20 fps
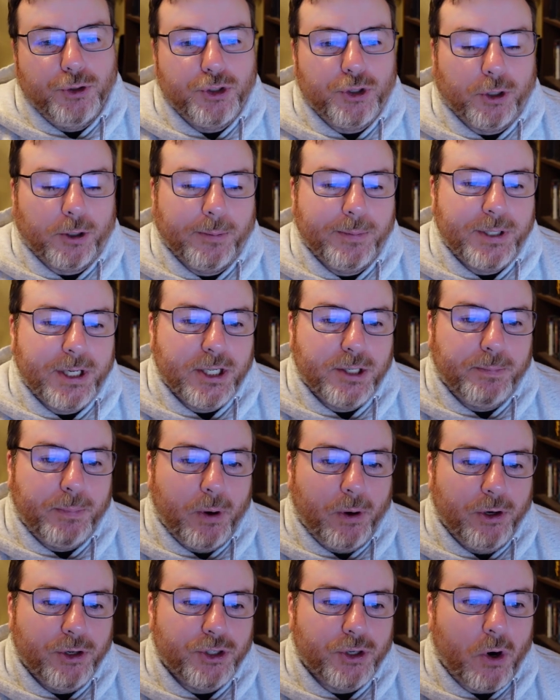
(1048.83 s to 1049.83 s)
circumstance
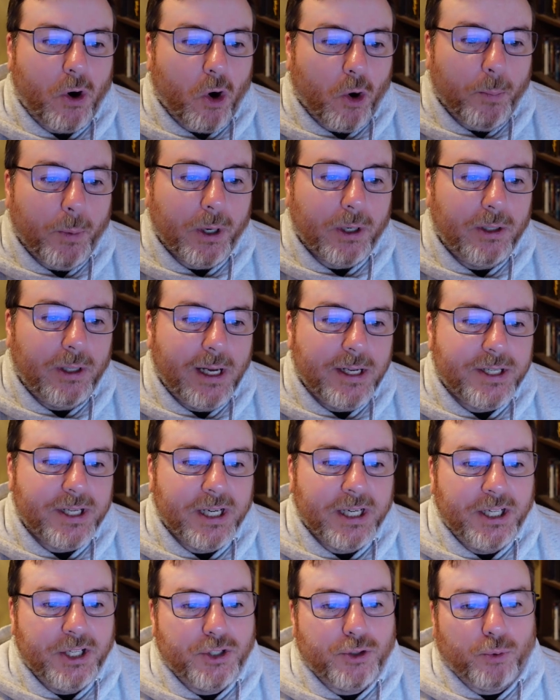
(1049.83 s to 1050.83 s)
bonus to armor class
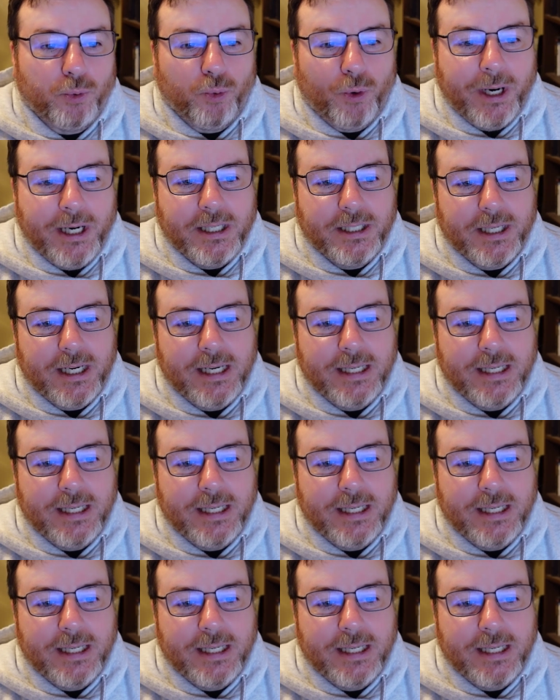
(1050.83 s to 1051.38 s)
against ranged